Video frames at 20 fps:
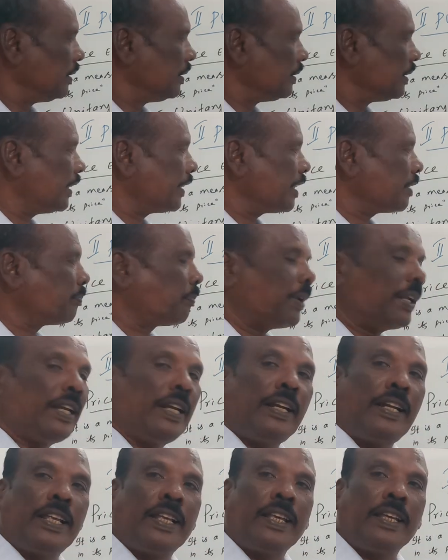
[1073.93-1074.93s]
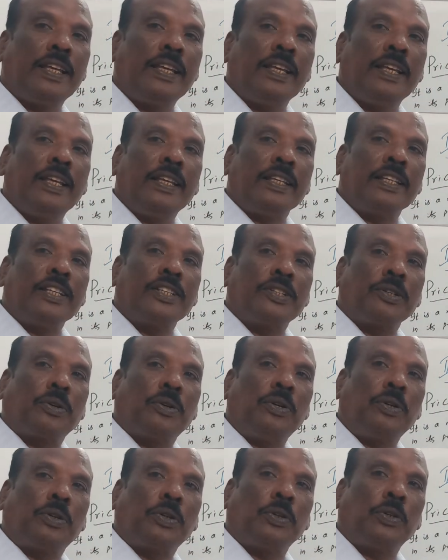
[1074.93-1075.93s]
That is, PED is
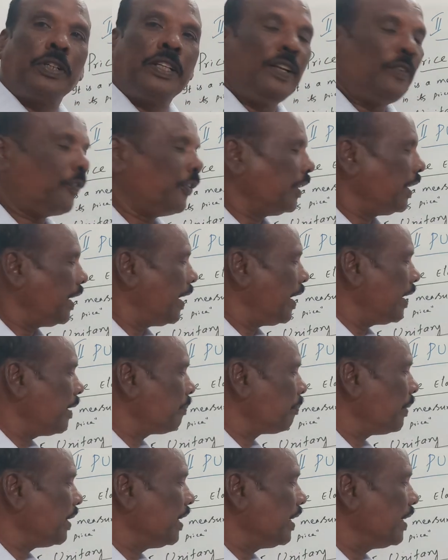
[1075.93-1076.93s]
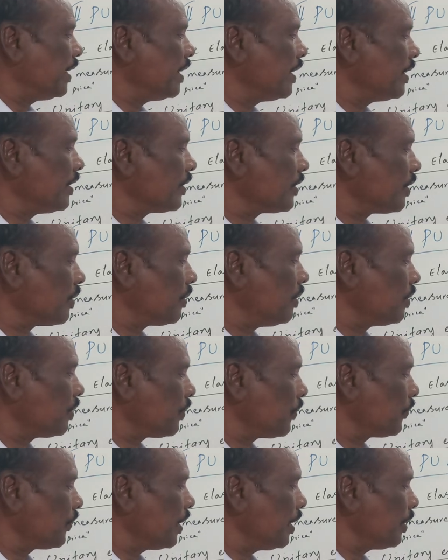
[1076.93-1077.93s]
equal to infinite, PED is equal
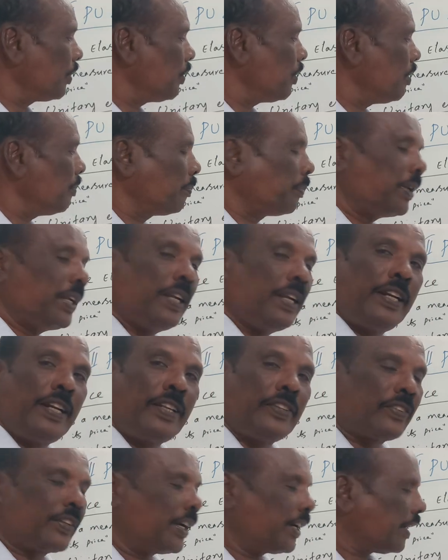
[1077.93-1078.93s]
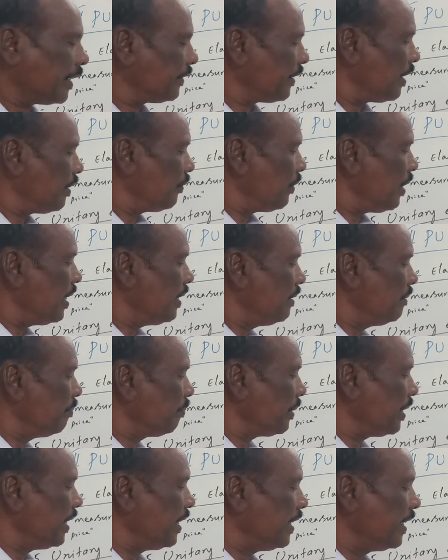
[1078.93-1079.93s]
to 0, PED is greater than 1,
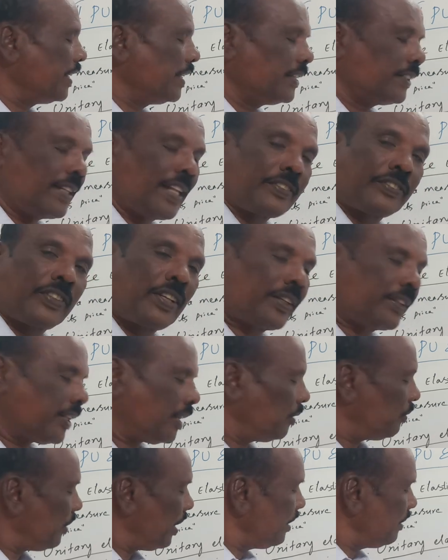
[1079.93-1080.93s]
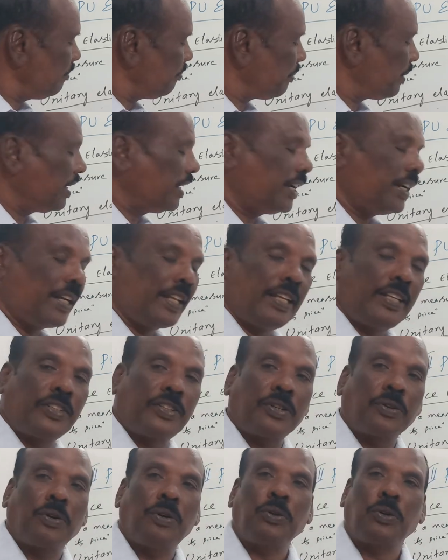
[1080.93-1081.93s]
PED is lesser than 1, PED
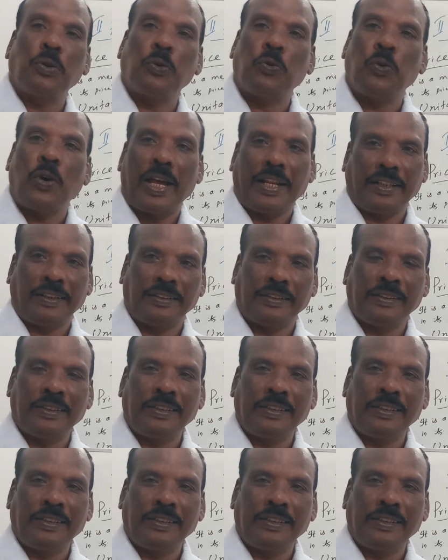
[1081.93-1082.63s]
is equal to 1.